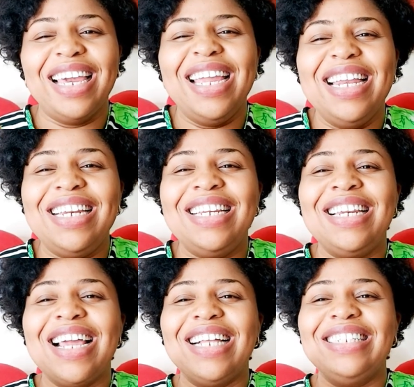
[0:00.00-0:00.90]

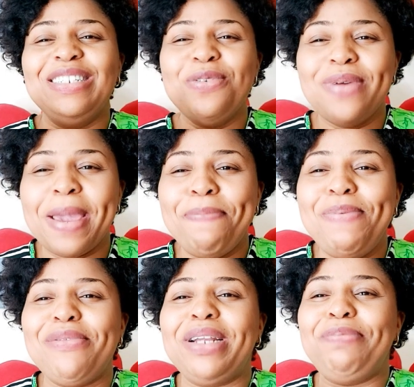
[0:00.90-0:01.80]
In the way
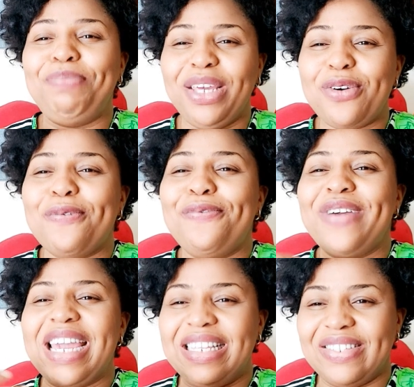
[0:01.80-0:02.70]
parents pick
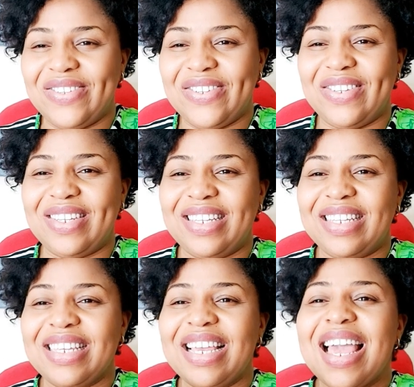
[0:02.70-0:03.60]
offense
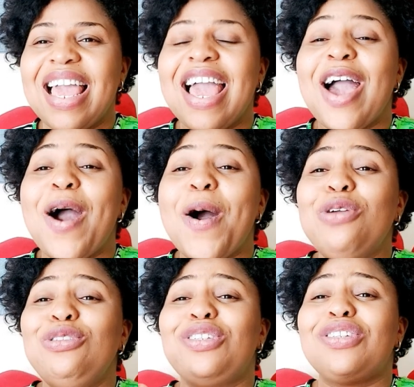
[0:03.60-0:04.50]

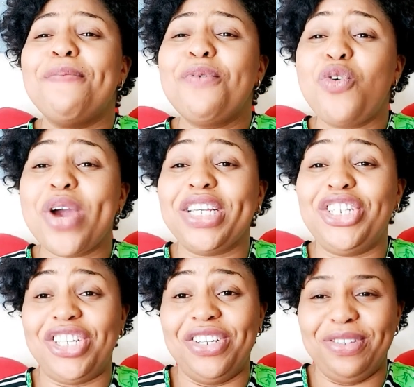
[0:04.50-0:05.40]
on some
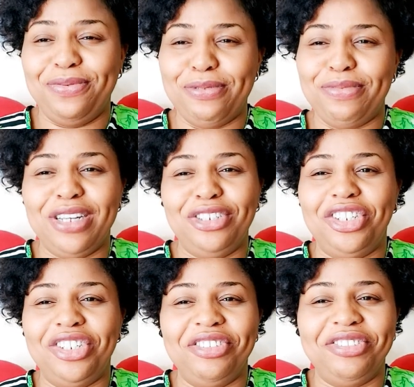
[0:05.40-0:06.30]
questions from their
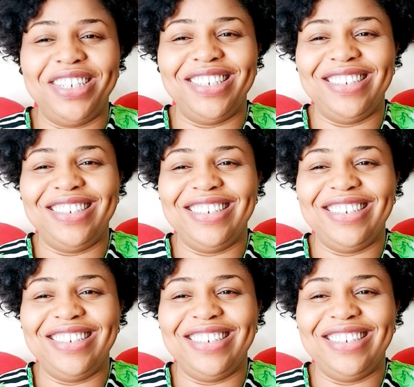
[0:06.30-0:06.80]
children.